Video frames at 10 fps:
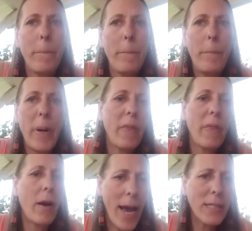But
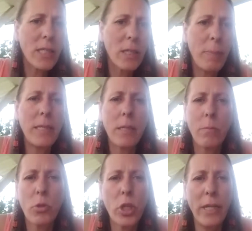there has to be
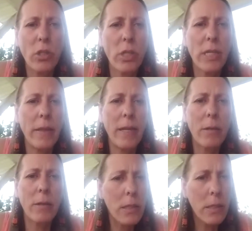some changes in
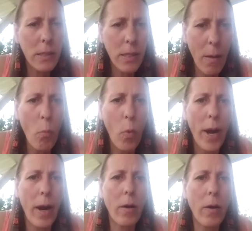there
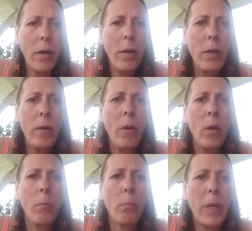somewhere,
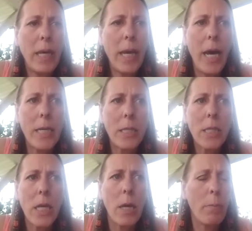
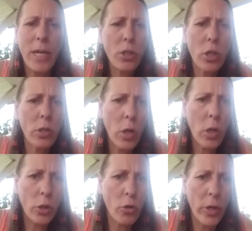because patients
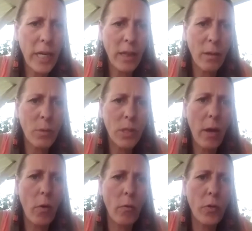aren't treating
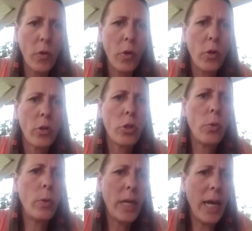themselves
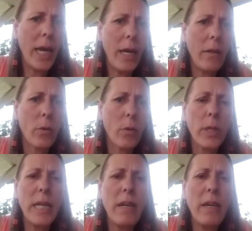to get the
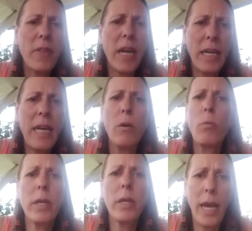relief they need
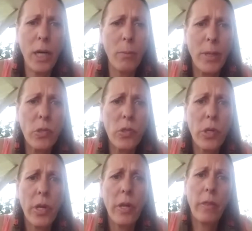with cannabis.
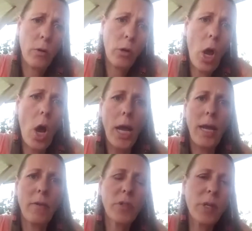They're not.
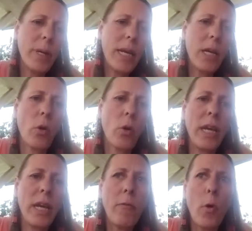If somebody can only
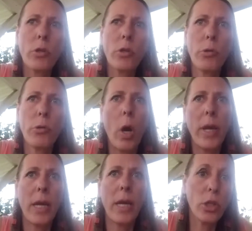afford to go
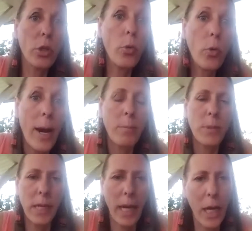get 2
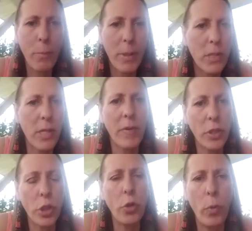grams of cannabis every
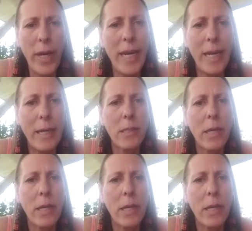2 weeks,